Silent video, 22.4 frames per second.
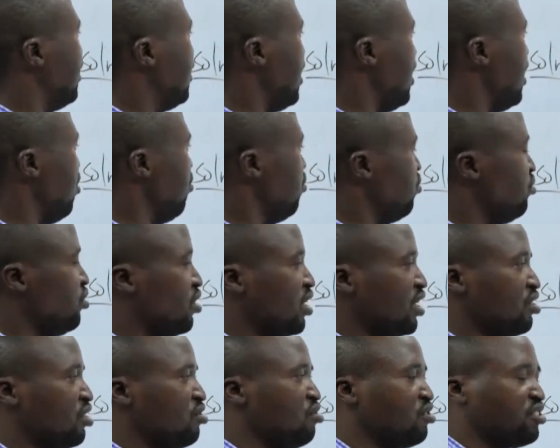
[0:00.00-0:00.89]
Now, you
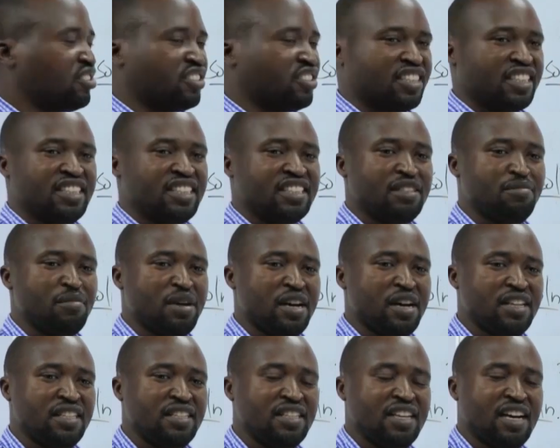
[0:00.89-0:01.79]
can go straight
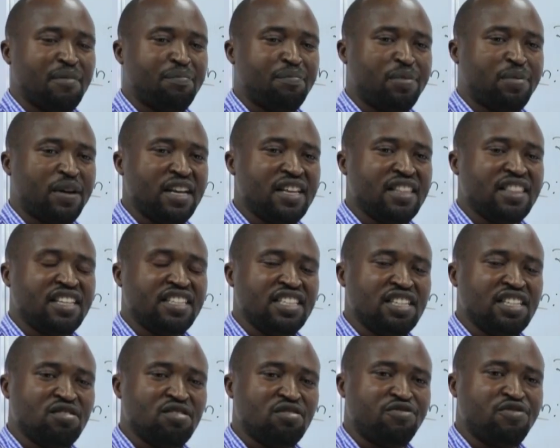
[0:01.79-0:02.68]
by applying the
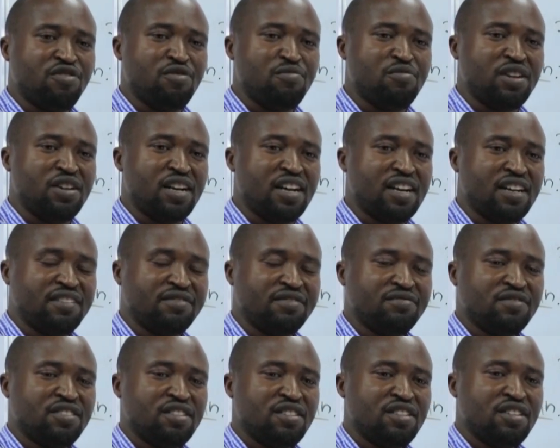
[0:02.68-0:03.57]
general formula
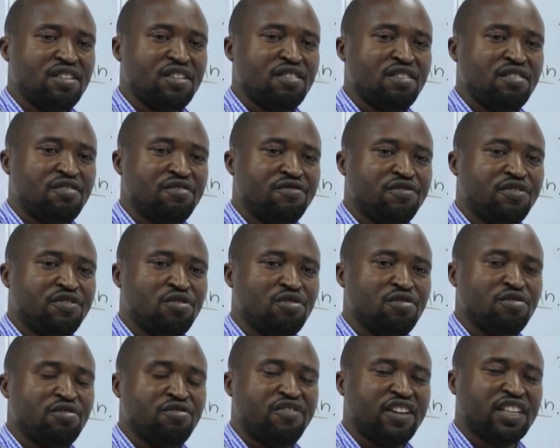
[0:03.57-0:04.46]

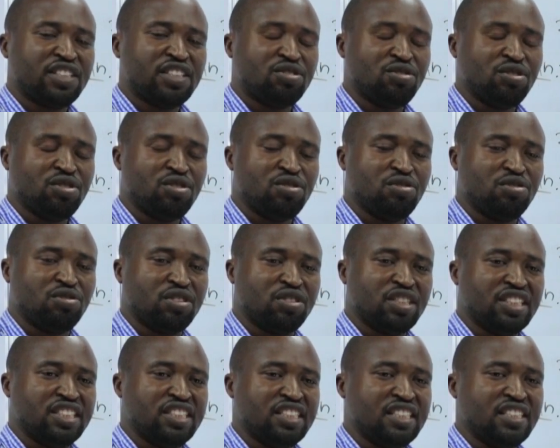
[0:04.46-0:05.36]
for factorial
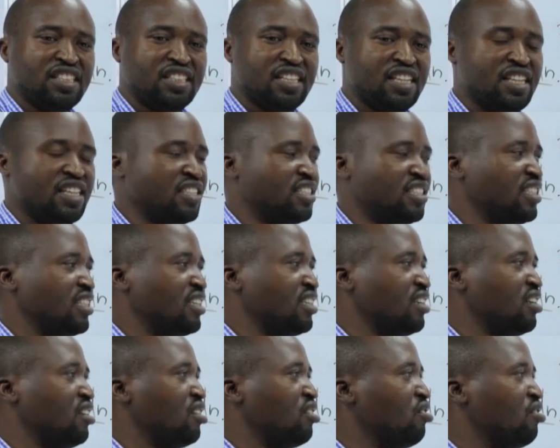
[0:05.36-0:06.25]
notation as
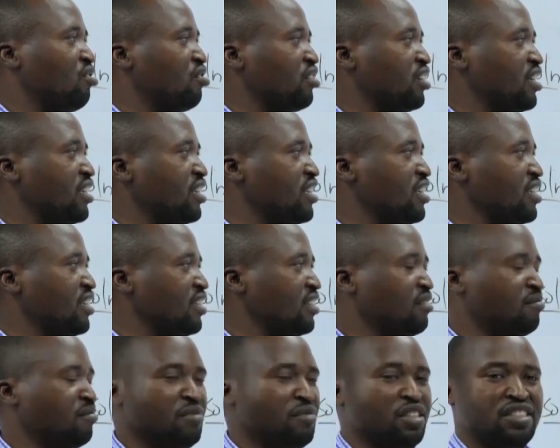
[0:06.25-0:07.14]
already
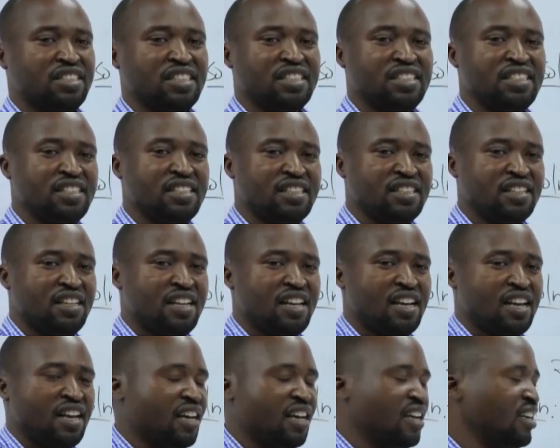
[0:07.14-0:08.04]
mentioned
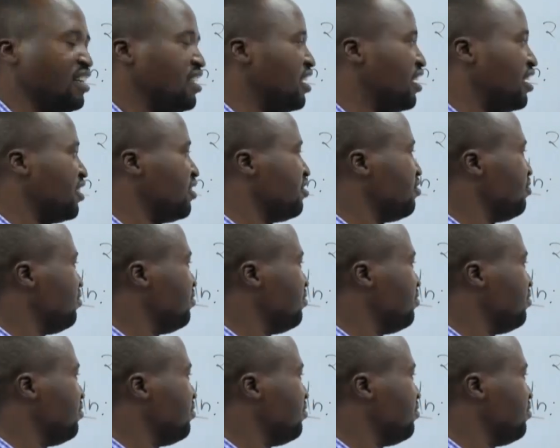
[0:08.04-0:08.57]
earlier.